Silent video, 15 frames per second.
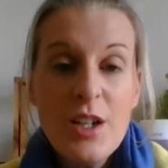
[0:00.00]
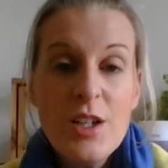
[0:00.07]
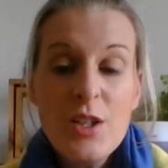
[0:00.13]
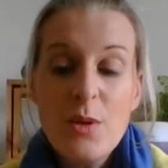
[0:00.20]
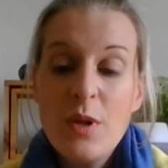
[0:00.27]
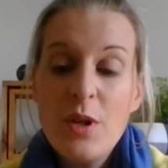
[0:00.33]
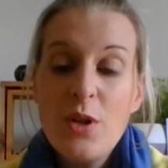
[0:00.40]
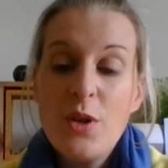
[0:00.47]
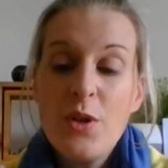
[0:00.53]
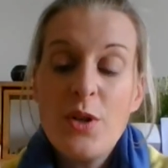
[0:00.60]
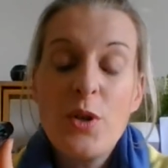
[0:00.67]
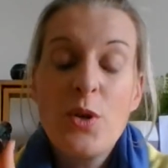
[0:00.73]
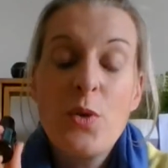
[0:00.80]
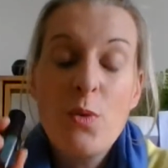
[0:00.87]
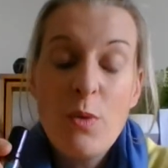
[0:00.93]
So
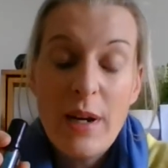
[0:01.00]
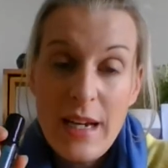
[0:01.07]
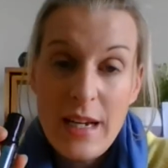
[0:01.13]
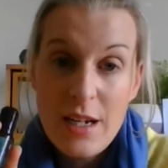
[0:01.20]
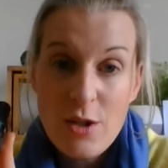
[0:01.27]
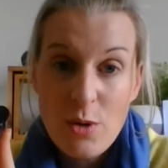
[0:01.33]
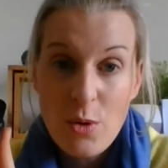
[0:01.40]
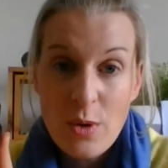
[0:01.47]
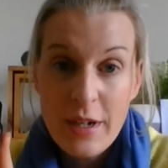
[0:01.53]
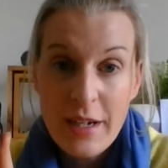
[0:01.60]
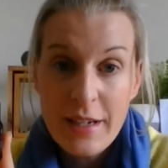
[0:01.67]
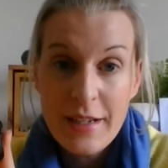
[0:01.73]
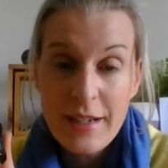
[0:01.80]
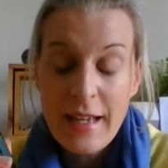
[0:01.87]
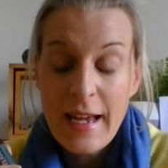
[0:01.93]
another great
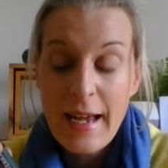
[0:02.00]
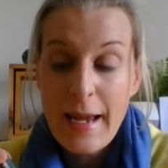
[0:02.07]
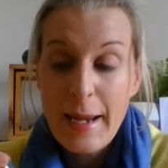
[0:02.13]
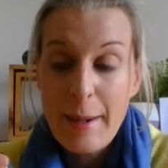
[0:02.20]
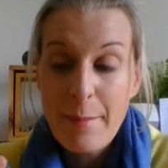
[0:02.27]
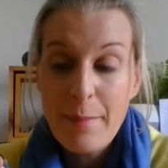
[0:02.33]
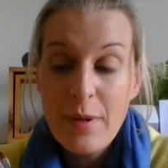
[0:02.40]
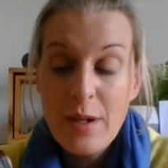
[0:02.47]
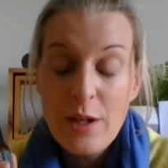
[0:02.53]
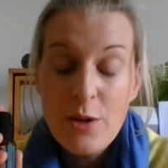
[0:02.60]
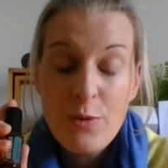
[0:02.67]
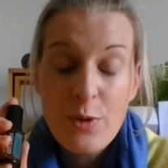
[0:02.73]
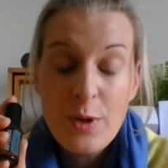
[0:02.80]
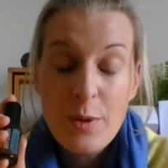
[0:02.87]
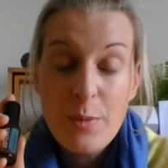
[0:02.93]
oil
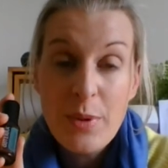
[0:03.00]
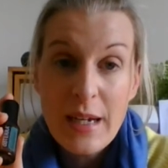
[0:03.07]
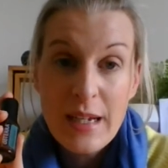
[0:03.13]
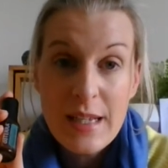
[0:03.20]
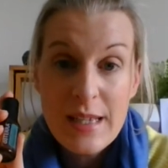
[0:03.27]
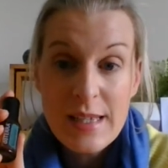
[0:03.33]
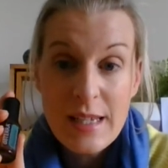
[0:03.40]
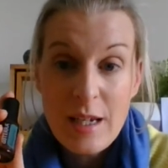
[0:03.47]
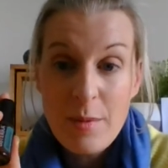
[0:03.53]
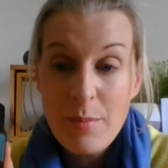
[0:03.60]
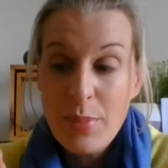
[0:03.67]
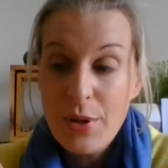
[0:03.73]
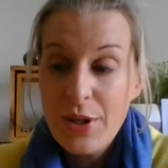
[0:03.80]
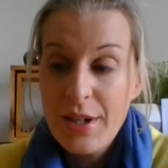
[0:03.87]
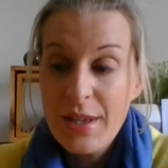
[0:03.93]
for pregnancy,
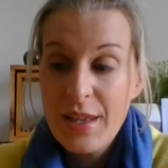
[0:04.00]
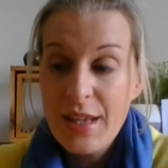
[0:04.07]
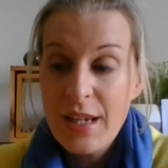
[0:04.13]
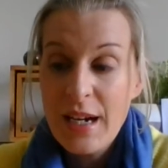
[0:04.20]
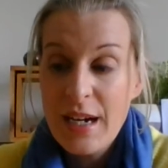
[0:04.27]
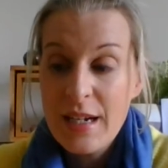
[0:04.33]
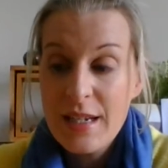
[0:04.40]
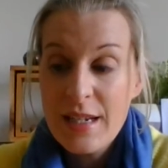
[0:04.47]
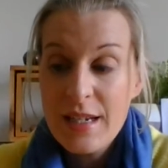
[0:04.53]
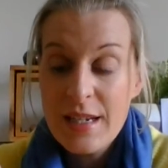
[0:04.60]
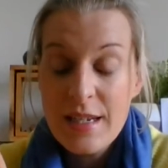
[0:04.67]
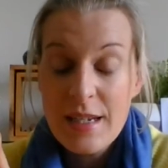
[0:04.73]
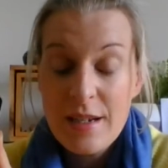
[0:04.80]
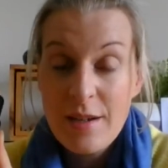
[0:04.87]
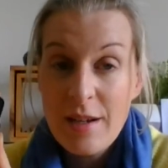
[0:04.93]
birth
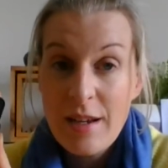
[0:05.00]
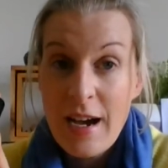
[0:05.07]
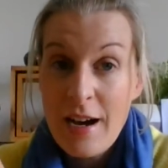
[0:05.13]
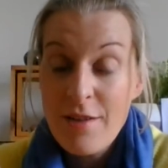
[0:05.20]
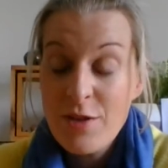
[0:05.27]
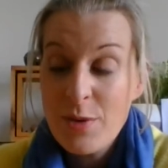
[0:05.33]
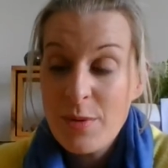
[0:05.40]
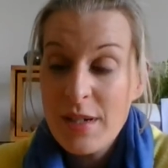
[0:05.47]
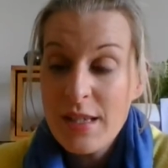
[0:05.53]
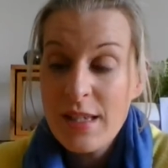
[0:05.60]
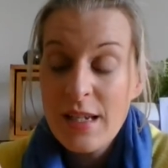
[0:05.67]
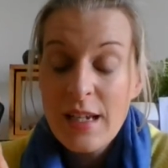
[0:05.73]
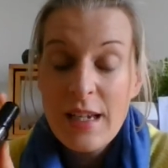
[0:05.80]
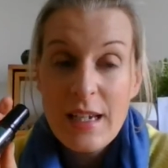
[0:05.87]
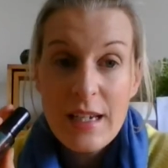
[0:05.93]
and afterwards
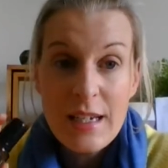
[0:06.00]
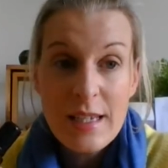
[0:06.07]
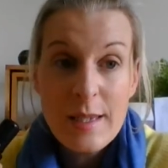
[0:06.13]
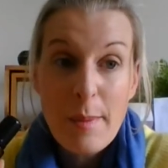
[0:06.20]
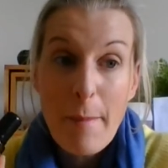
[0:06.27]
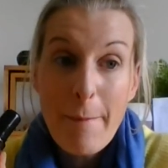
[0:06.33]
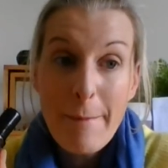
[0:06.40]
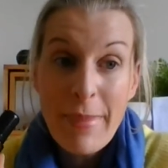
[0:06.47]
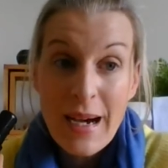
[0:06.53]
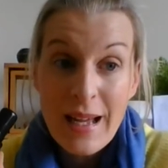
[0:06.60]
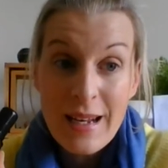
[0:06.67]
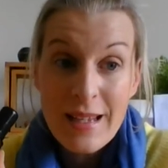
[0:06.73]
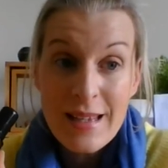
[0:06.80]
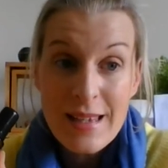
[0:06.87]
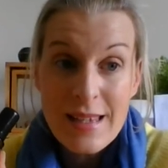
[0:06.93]
is
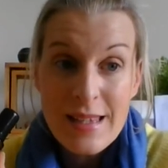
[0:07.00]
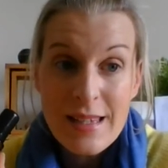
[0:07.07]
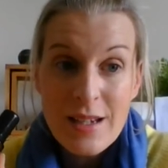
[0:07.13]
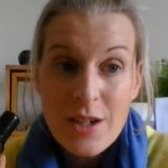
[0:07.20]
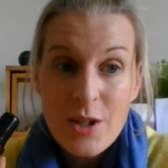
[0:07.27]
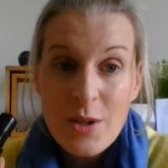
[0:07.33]
Balance.